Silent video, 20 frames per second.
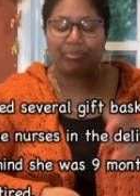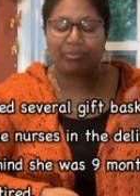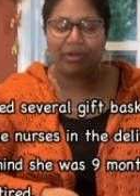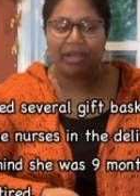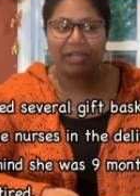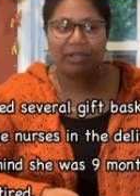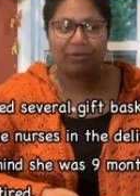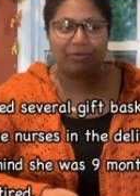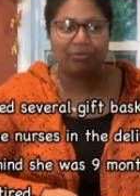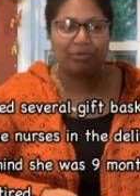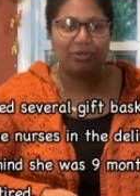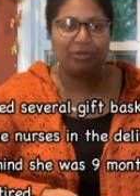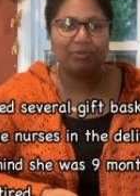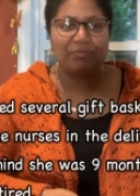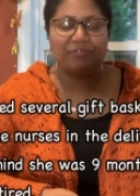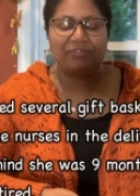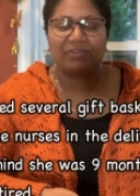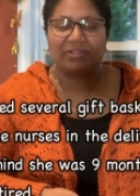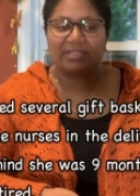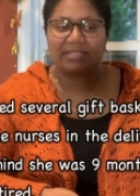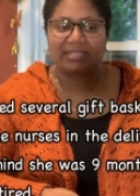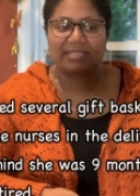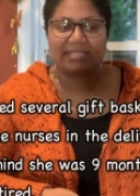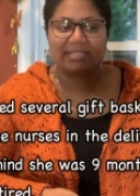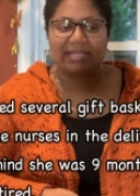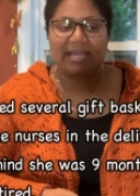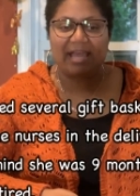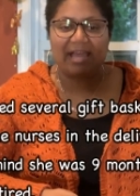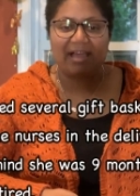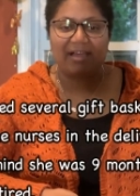break room, for the
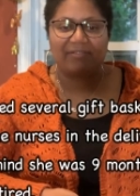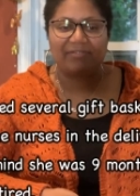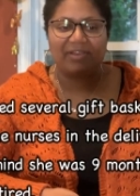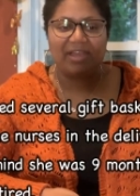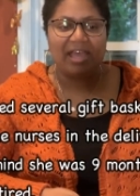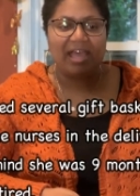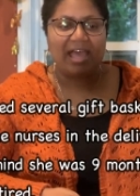staff.